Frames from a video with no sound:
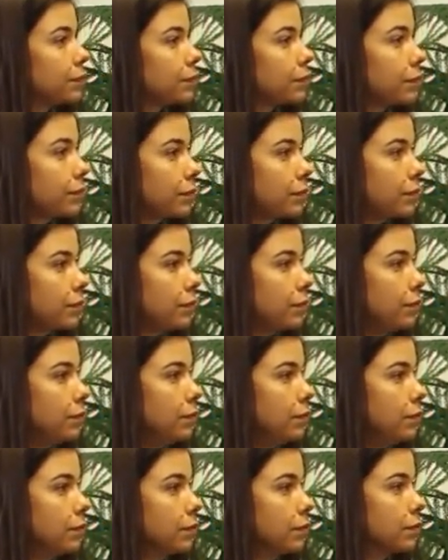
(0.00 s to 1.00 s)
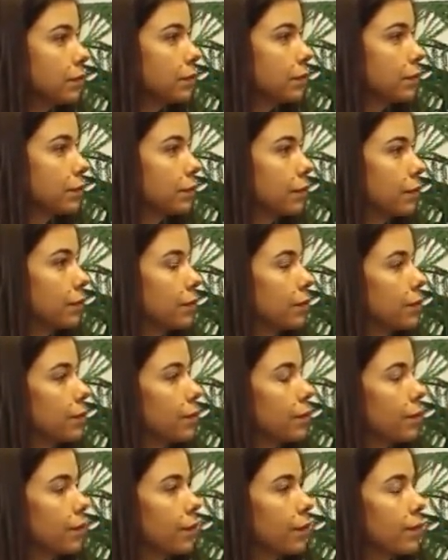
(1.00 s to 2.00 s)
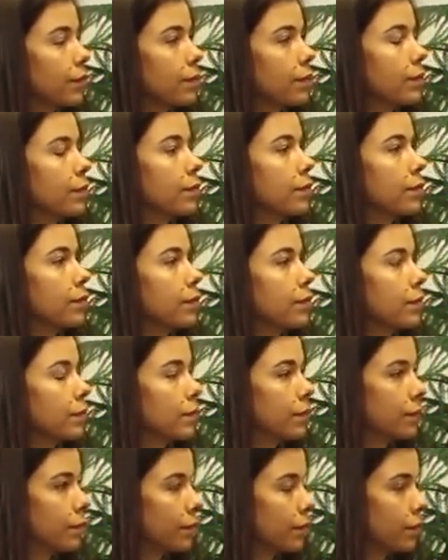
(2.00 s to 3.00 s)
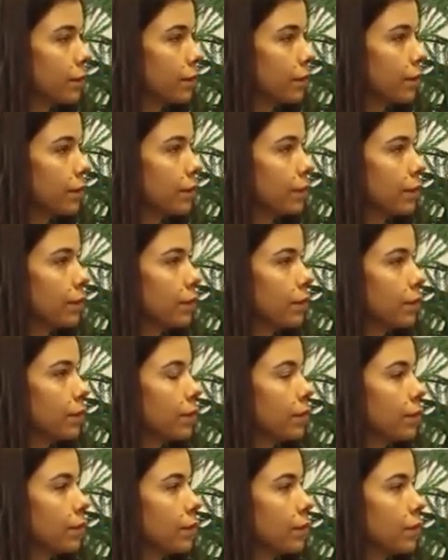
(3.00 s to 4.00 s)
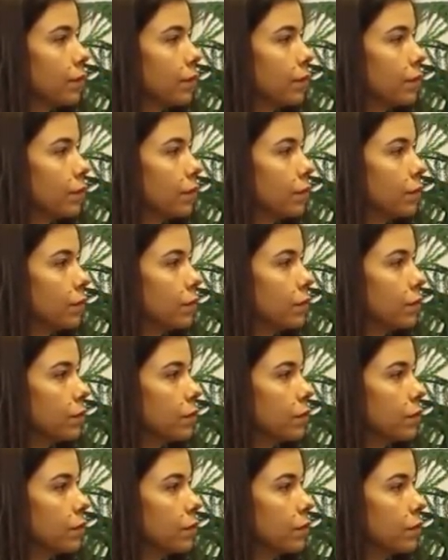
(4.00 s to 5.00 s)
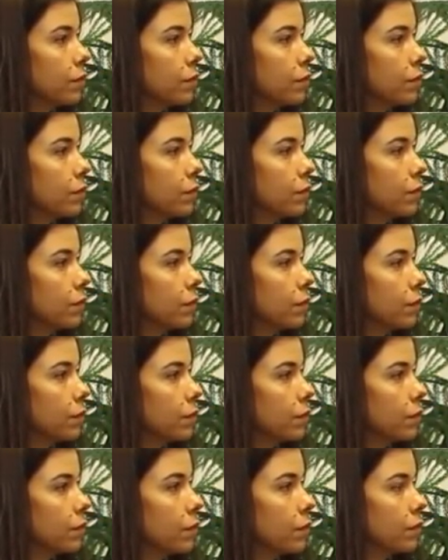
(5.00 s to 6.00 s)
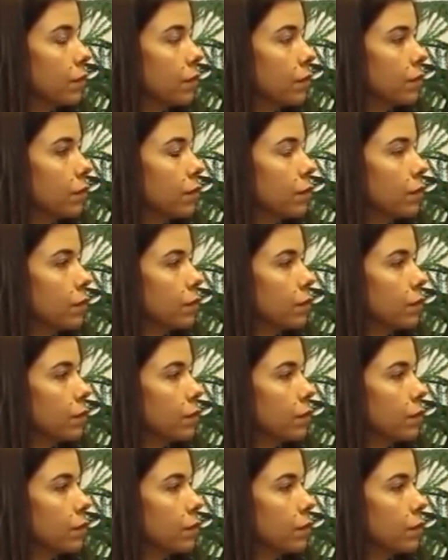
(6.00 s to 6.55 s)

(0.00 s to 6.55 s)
No words are spoken by the person on screen.